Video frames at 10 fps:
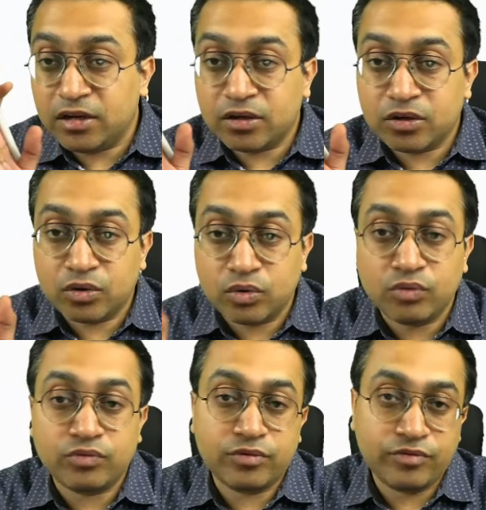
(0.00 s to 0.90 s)
groove
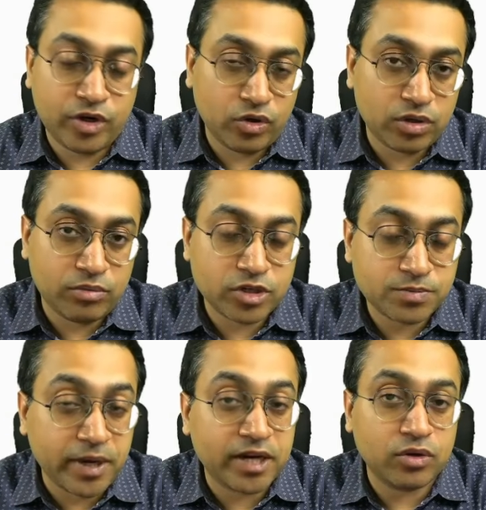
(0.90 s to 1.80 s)
we are talking about,
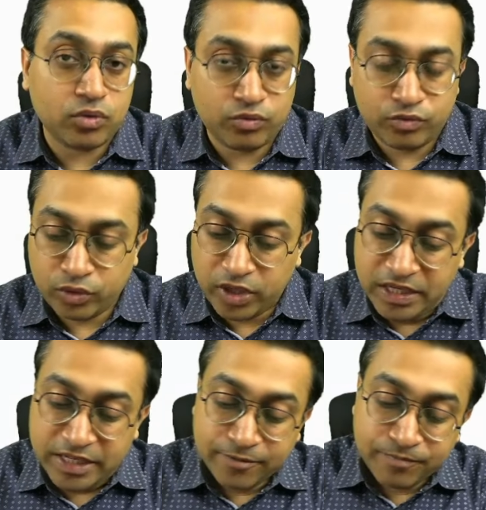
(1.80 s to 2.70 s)
spiral groove, okay.
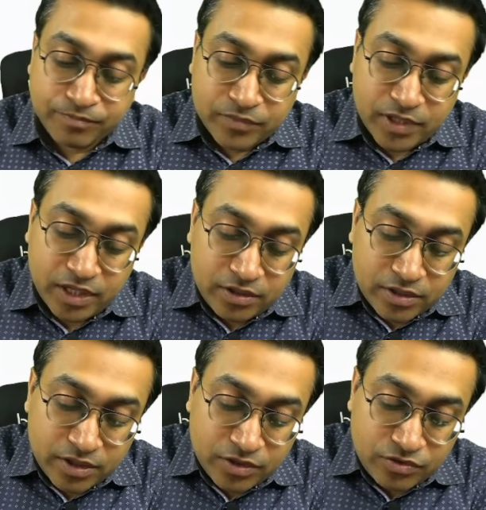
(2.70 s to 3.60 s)
Then
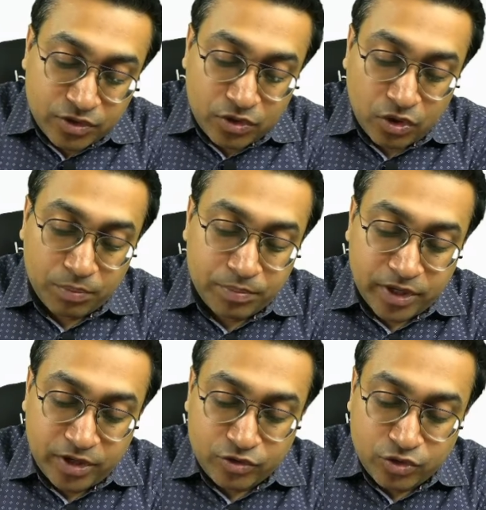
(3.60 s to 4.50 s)
wrist drop is
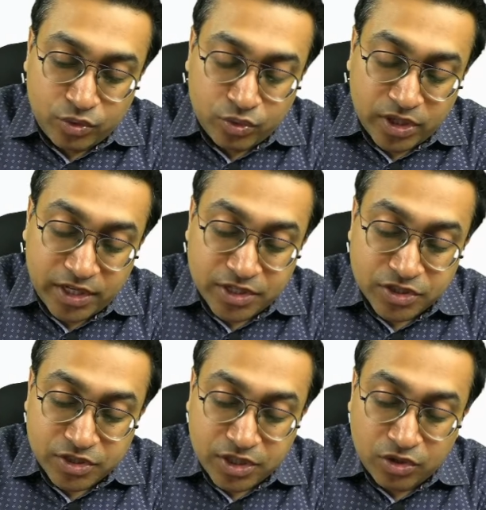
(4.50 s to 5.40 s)
due to the
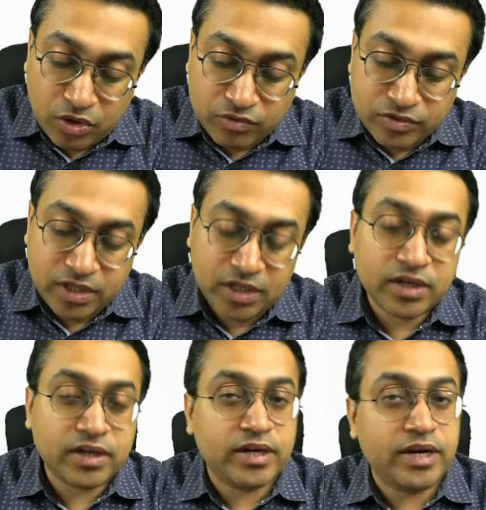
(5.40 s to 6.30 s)
injury of the
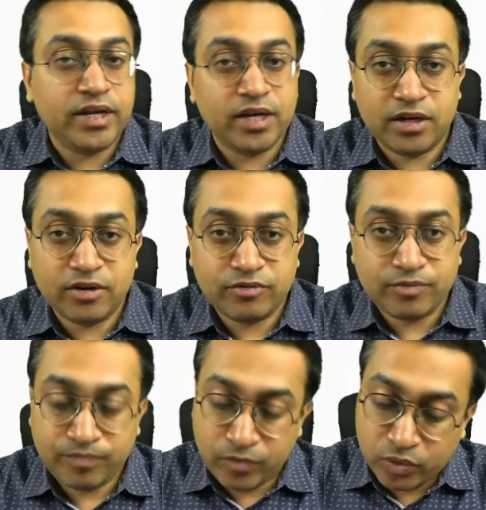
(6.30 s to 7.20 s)
radial nerve,
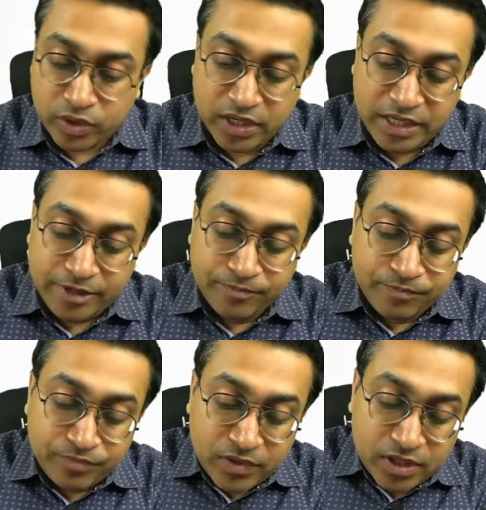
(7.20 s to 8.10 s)
okay.
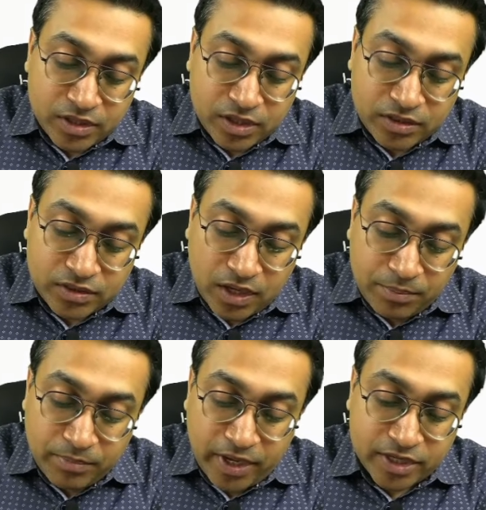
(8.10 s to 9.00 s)
The thumb
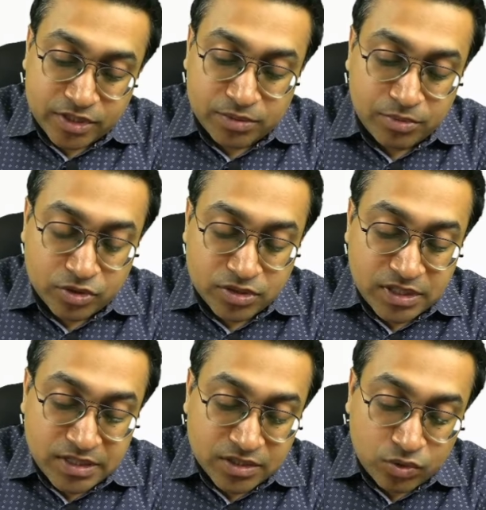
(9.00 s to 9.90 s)
action, because these
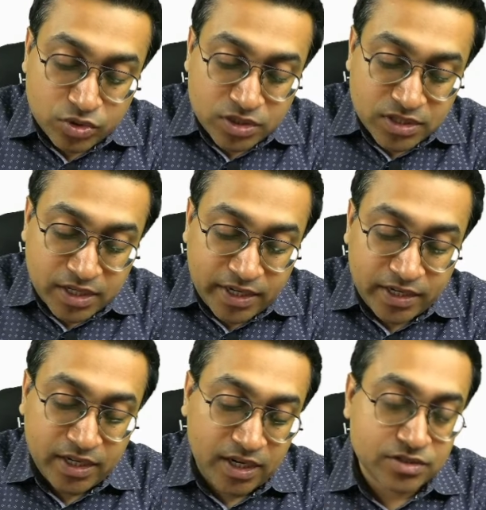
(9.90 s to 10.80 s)
questions are directly
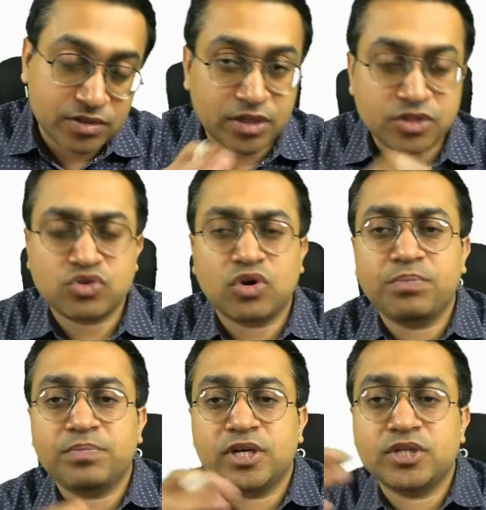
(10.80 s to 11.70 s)
asked, wrist drop
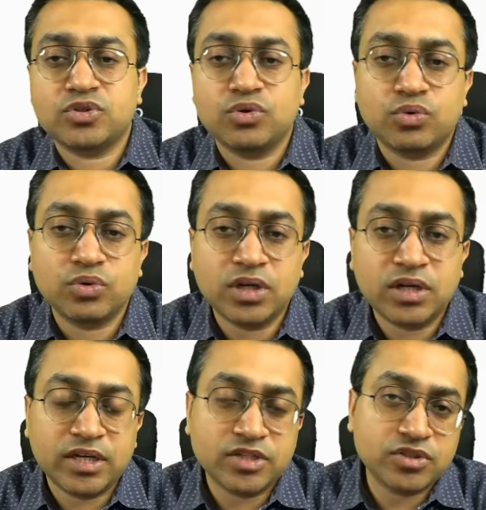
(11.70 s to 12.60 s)
is due to the
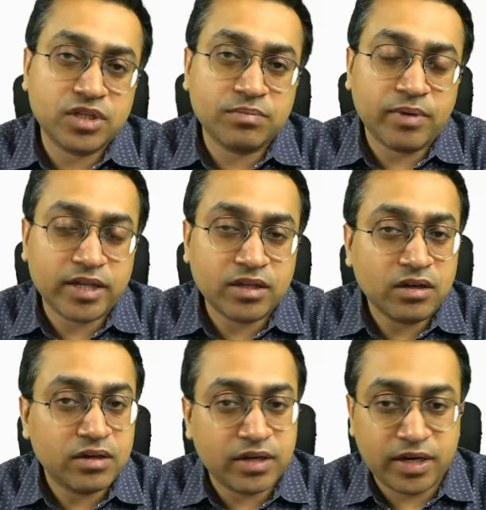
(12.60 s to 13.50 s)
injury by the
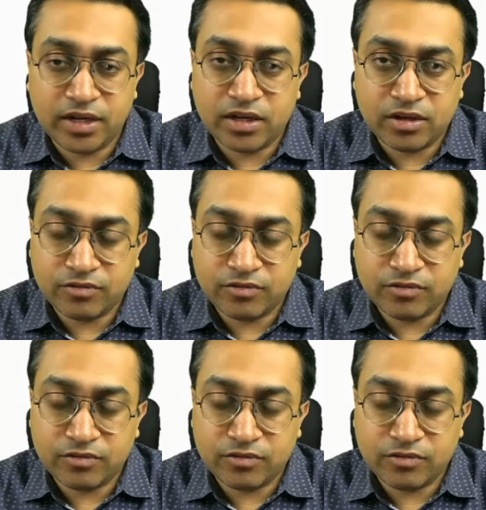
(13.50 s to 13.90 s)
radial nerve,